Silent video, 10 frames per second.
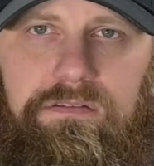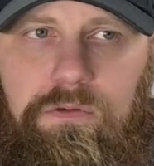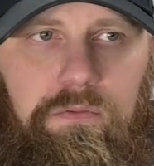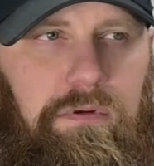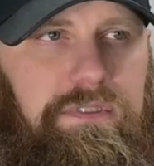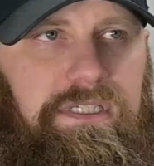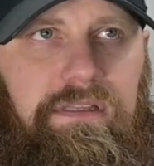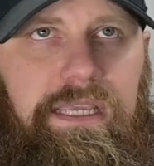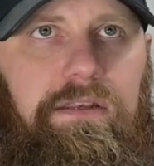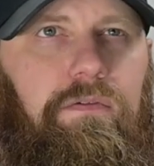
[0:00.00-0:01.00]
So what was it,
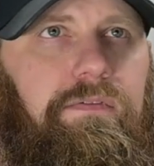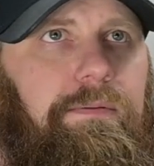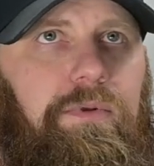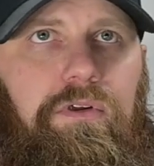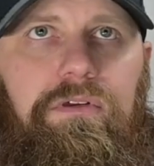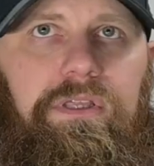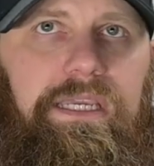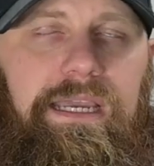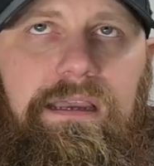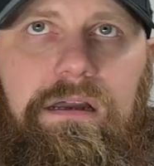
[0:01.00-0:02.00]
late November, early
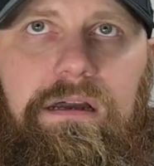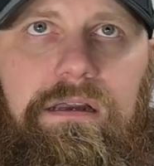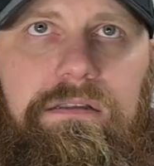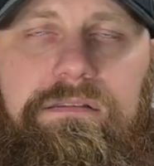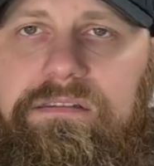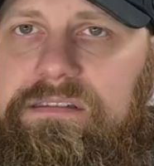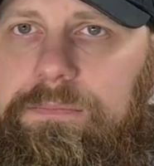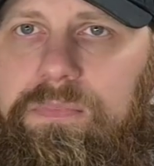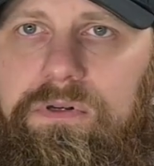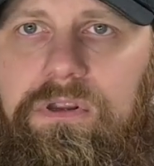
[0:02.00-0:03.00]

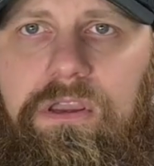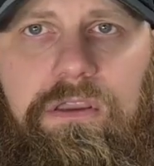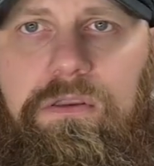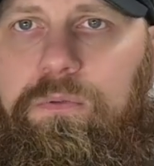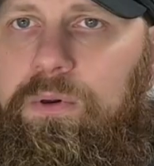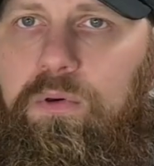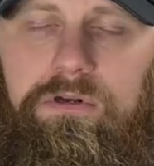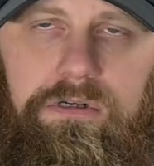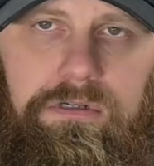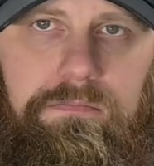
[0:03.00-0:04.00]
December, we
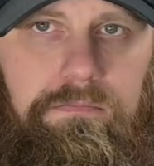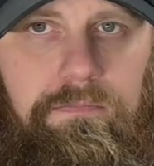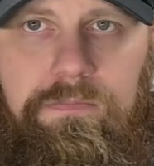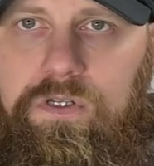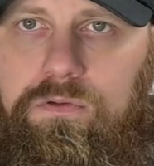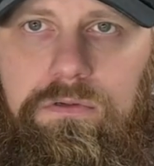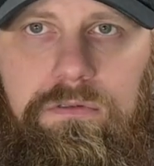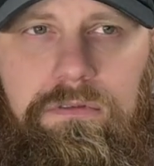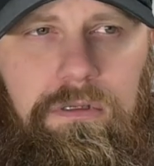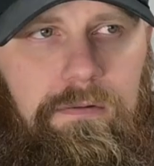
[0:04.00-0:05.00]
ordered them,
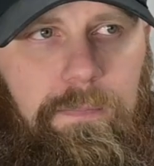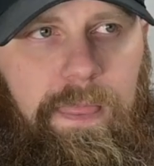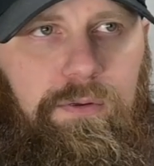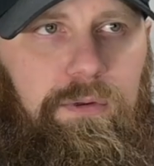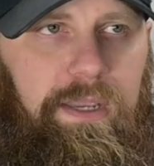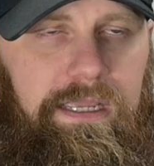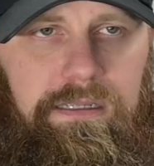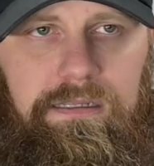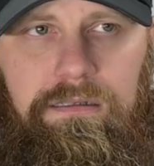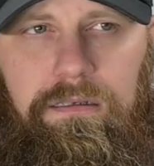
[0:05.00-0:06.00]
cool. We
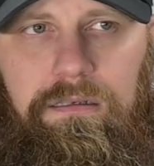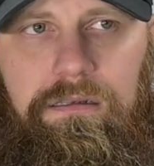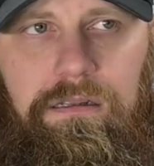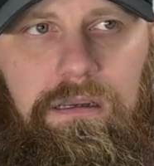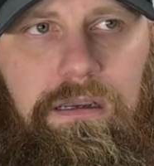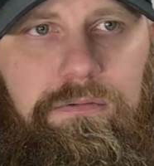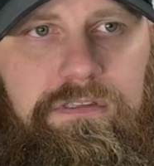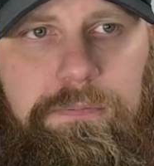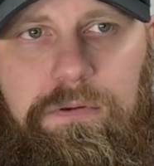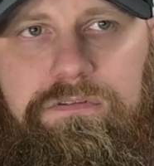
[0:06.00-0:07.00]
waited, it was
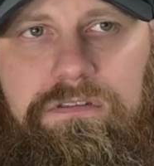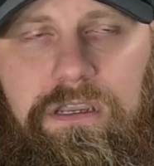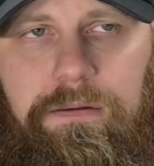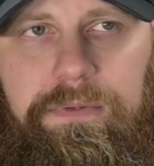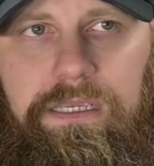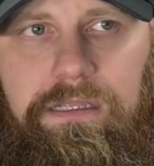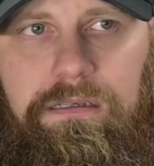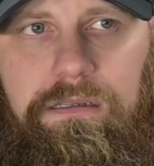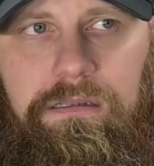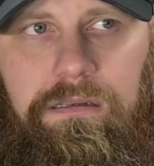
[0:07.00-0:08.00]
supposed to come
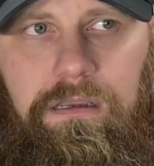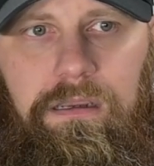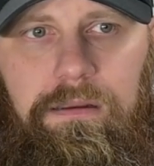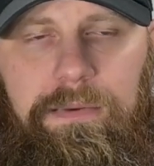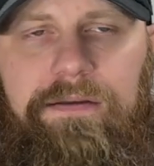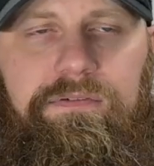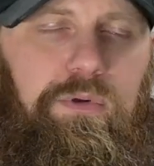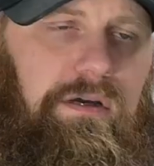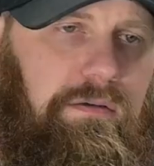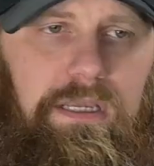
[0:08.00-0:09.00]
in,
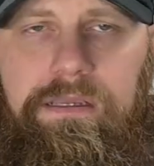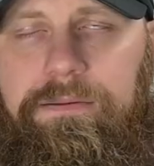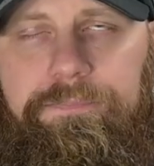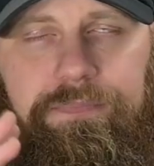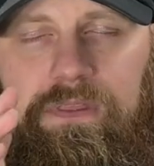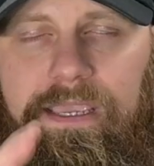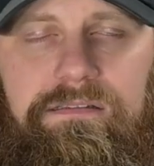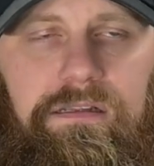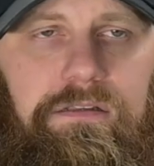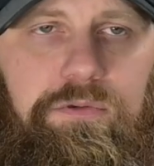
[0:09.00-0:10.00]
well, it has
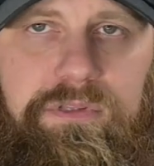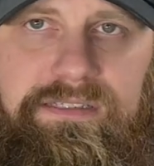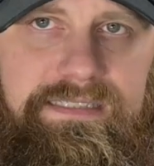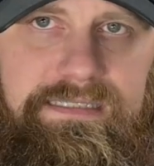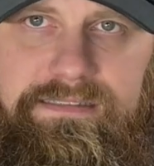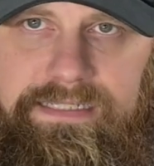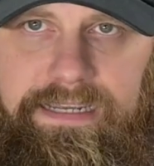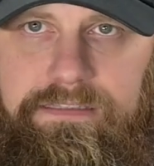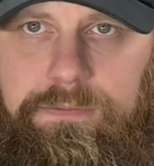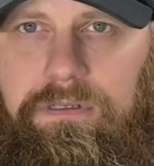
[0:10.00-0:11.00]
nothing to do with Exceed
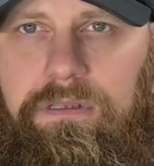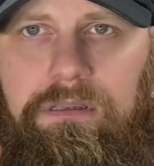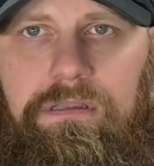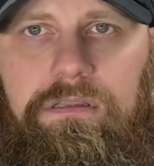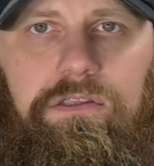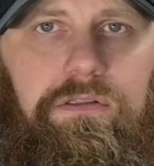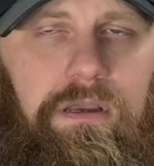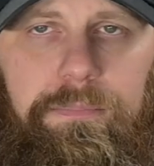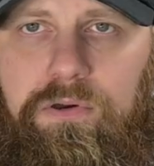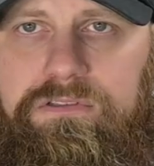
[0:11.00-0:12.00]
Designs, but
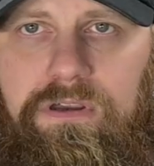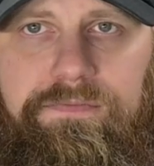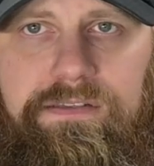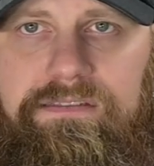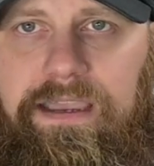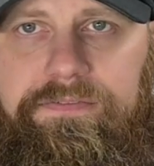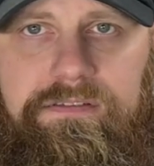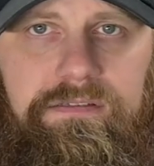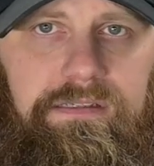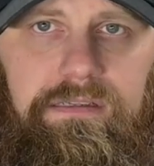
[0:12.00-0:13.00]
post office,
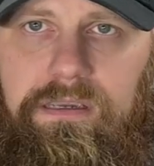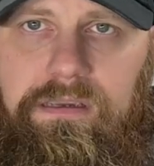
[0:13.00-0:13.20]
obviously,